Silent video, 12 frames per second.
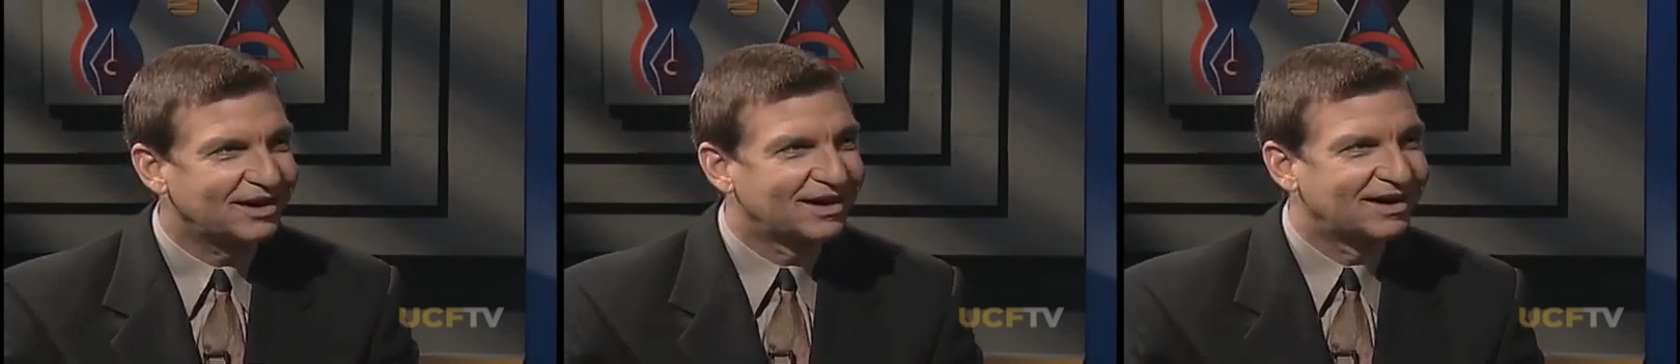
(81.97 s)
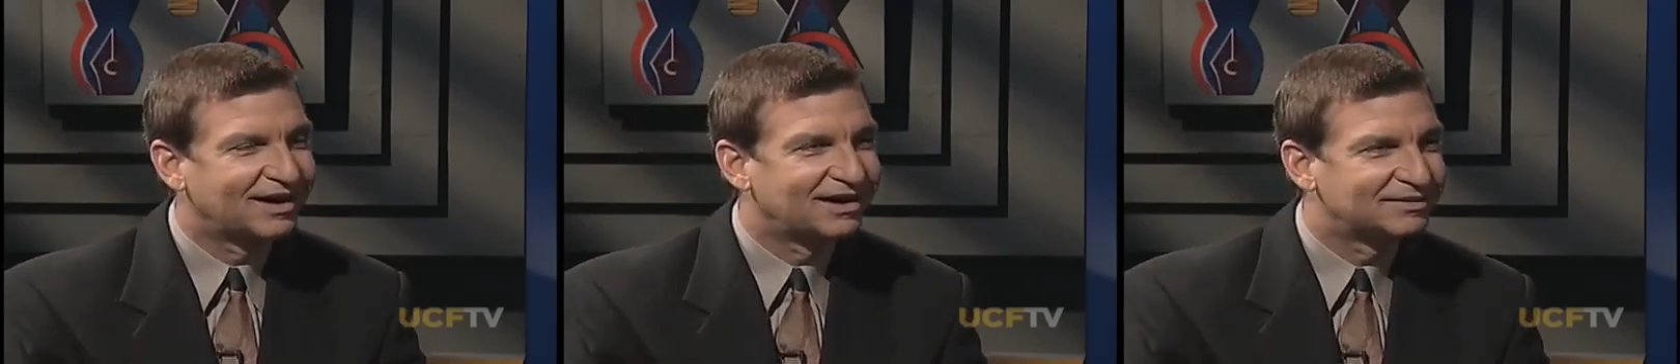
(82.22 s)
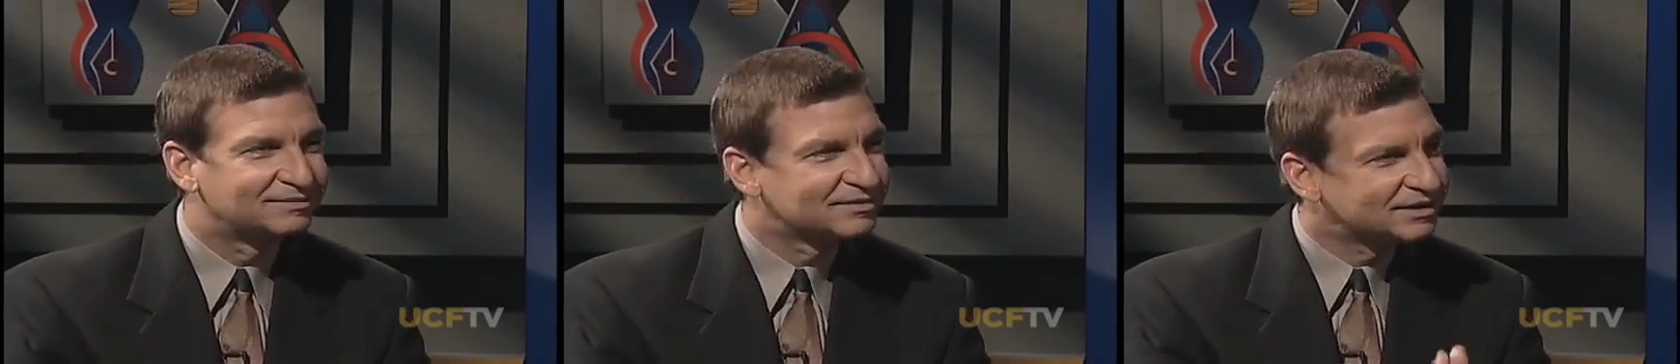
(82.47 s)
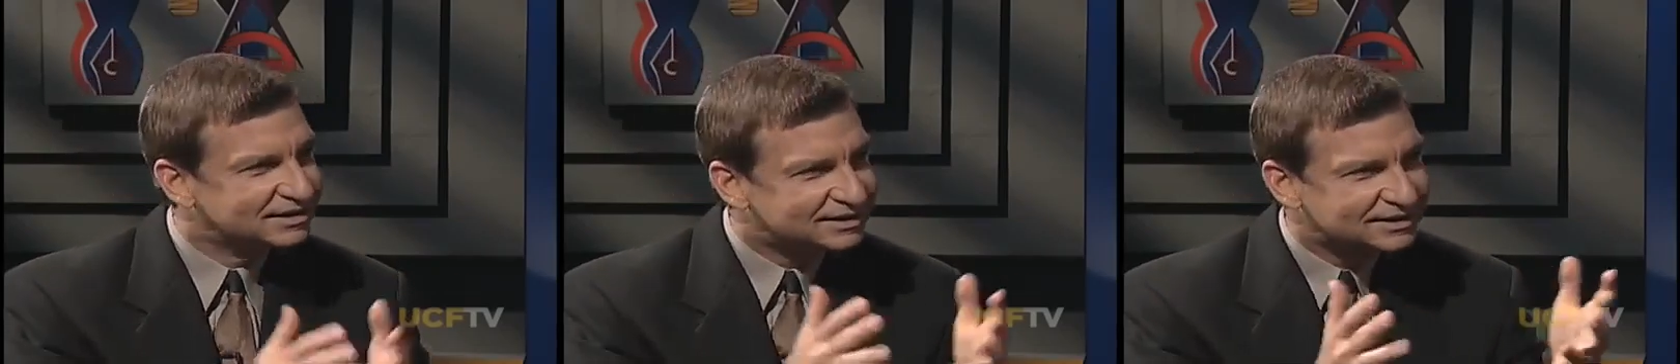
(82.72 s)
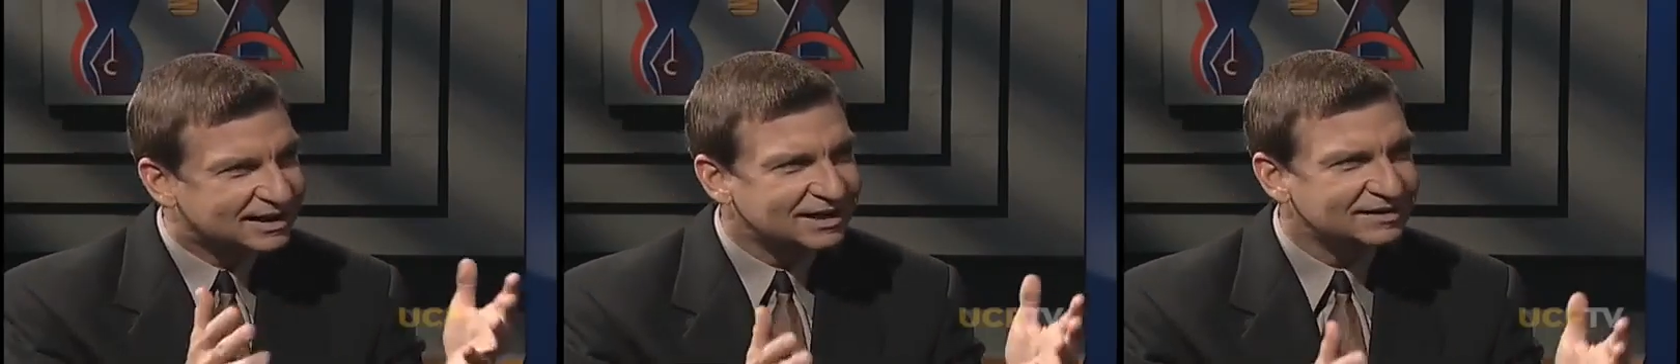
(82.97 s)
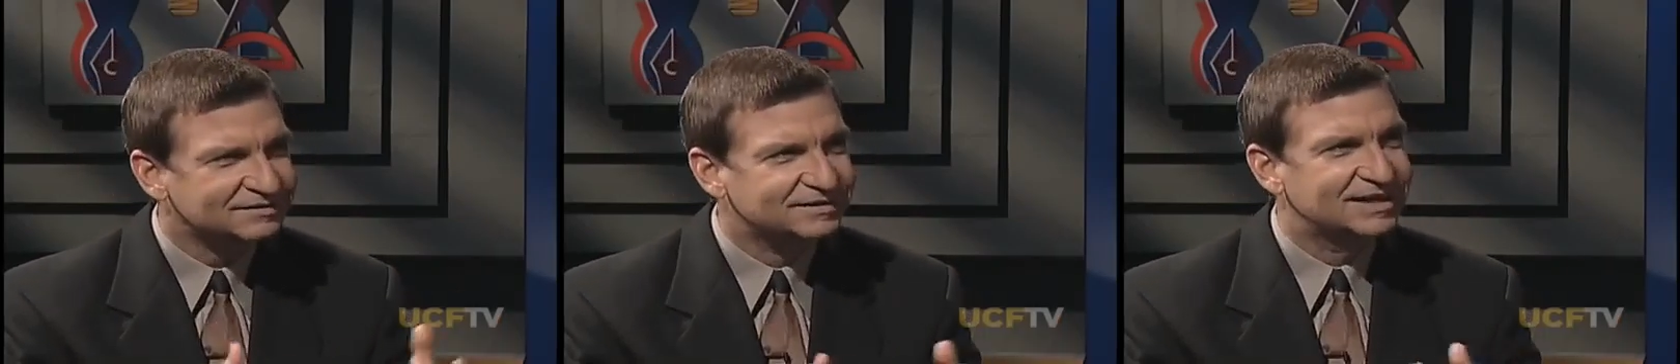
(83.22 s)
Kind
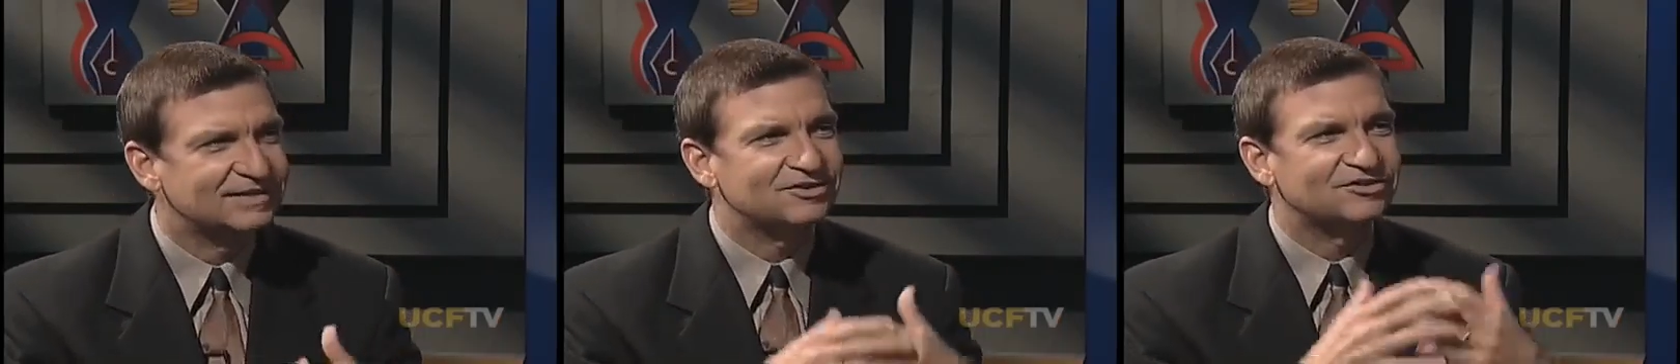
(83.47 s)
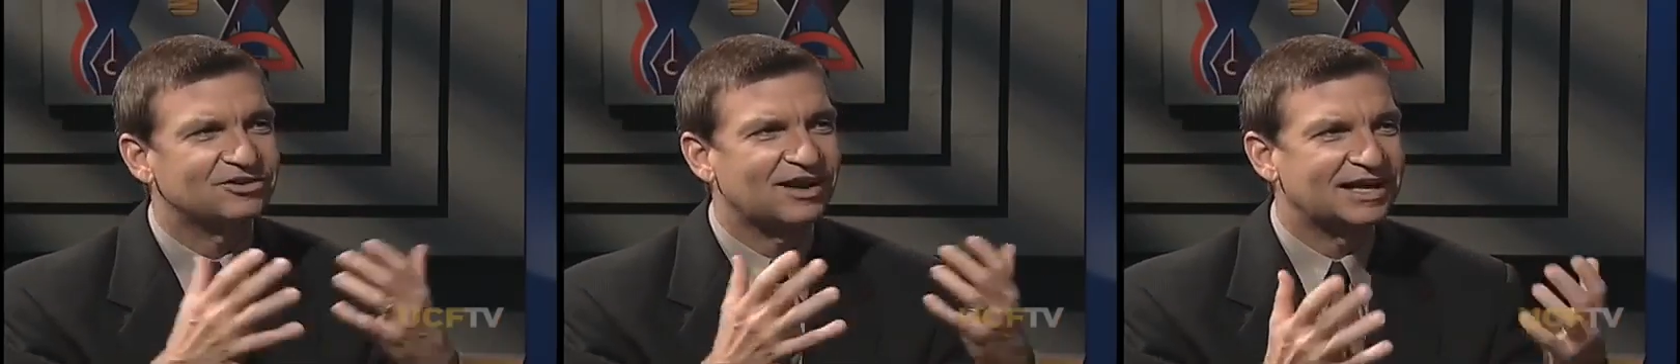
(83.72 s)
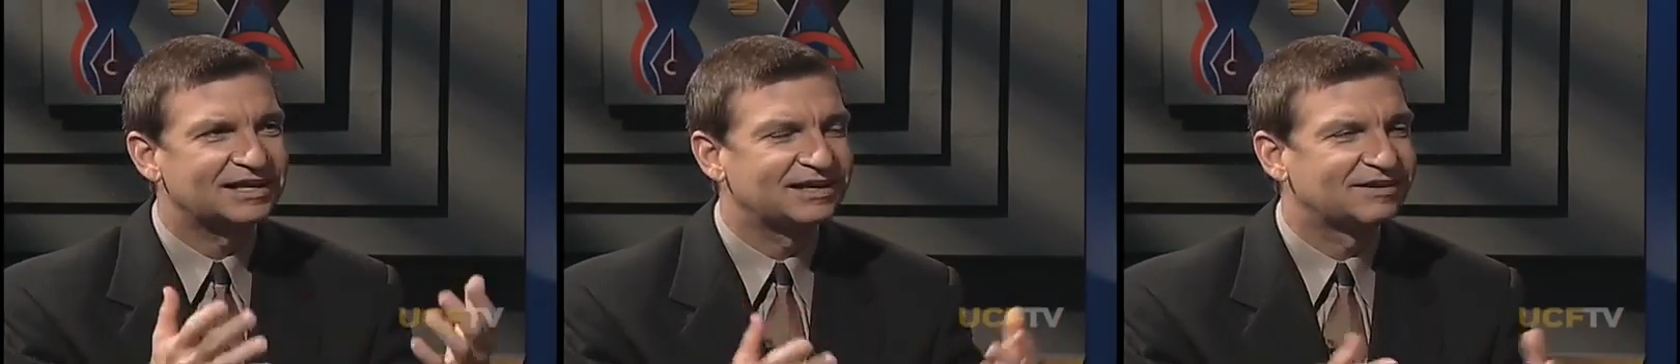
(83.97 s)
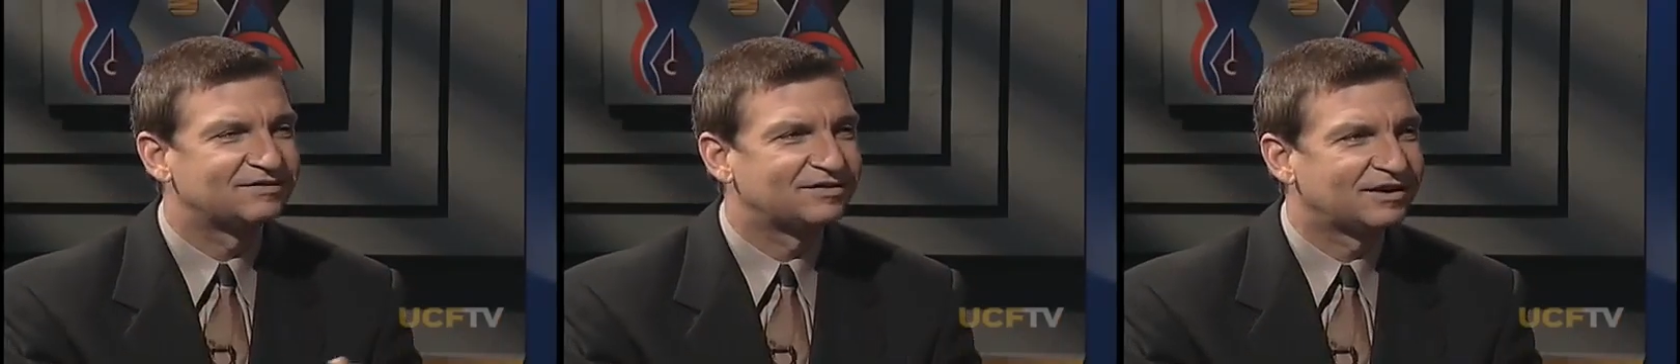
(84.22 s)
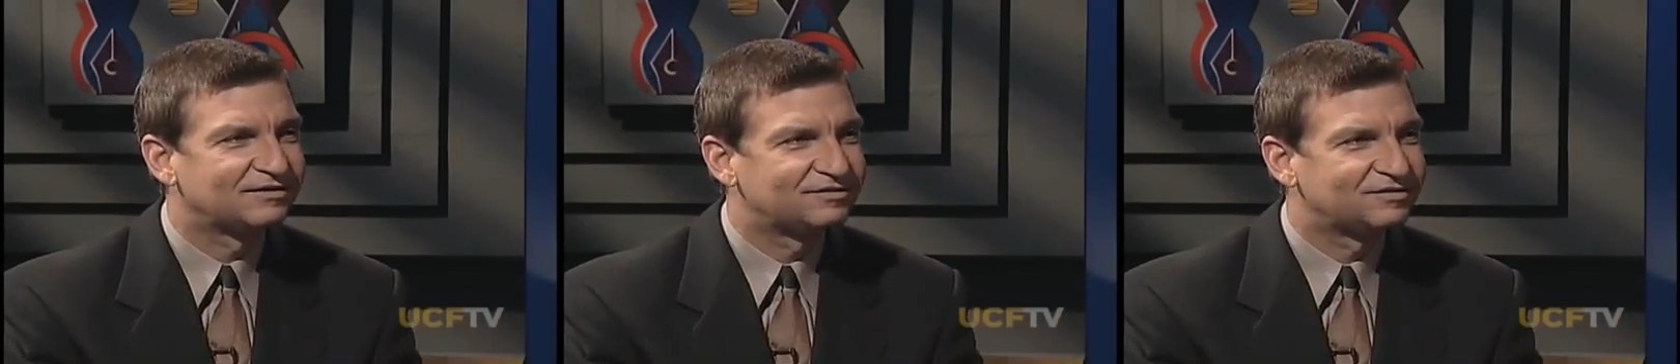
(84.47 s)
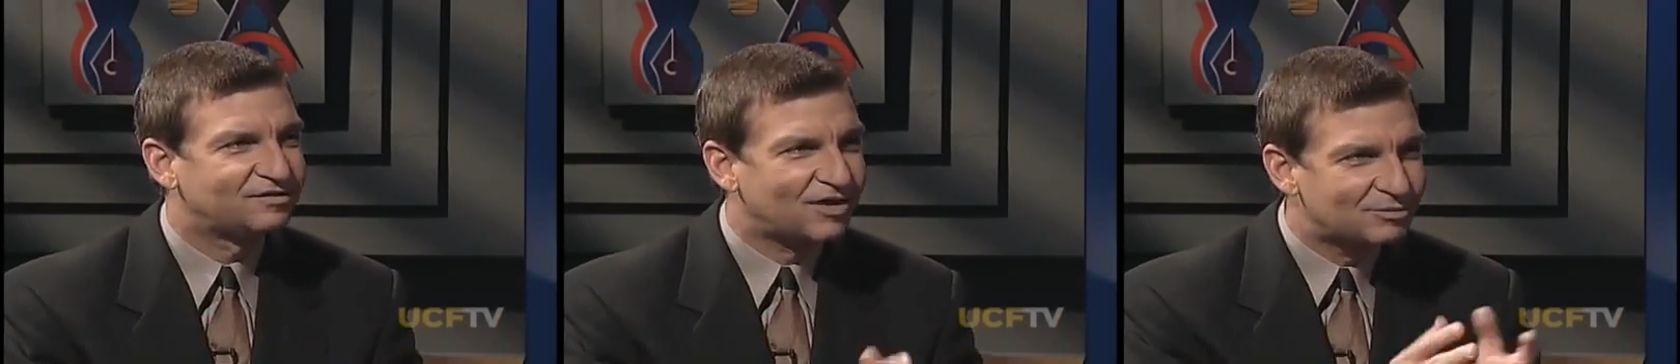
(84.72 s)
of give us an idea of
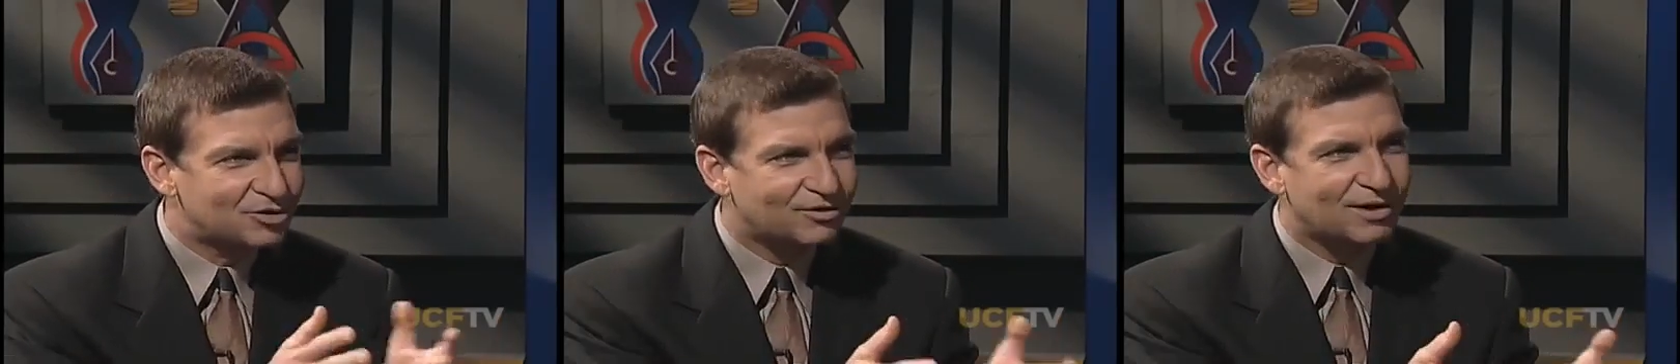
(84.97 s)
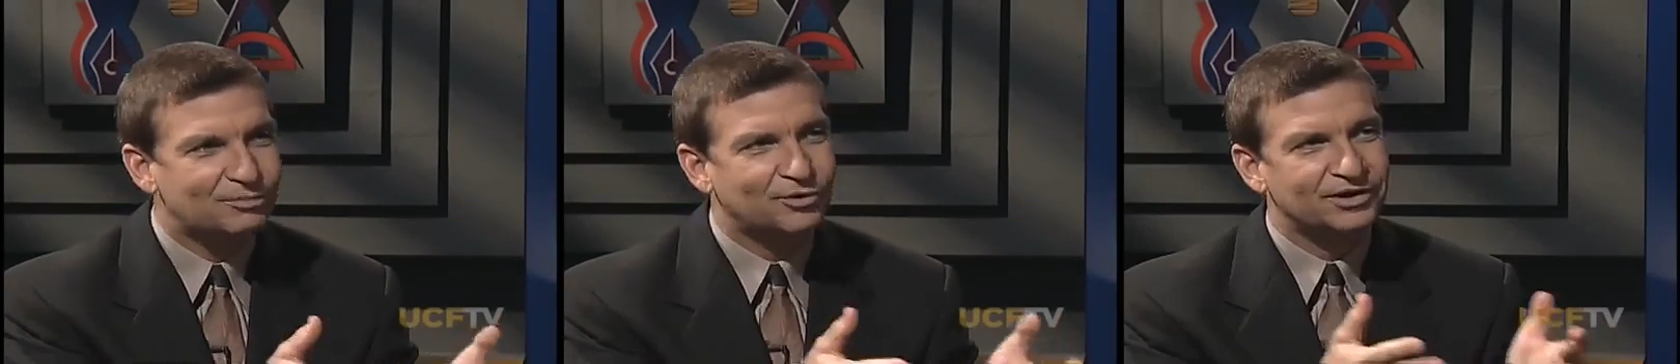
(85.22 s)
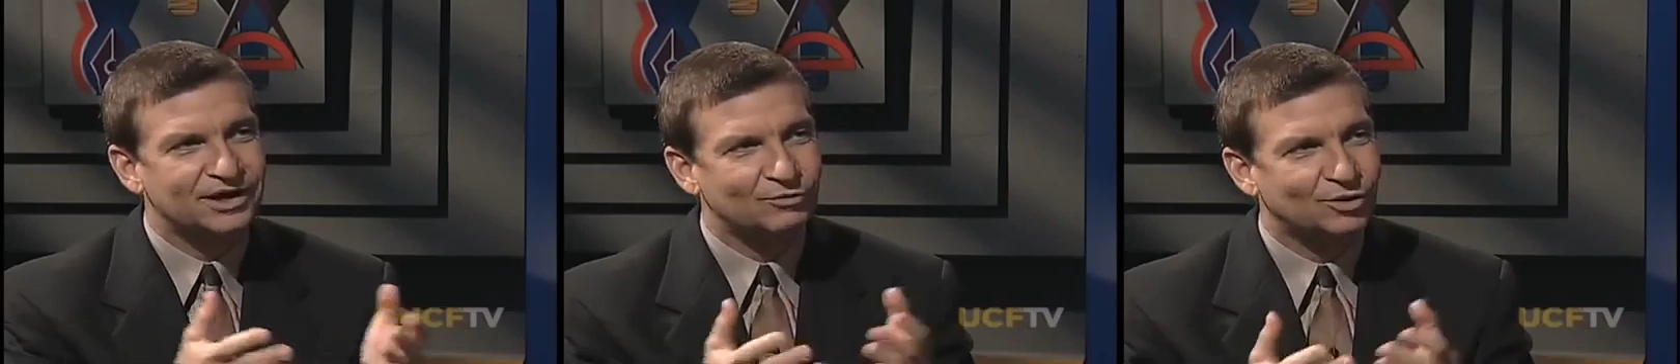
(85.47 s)
from your upbringing,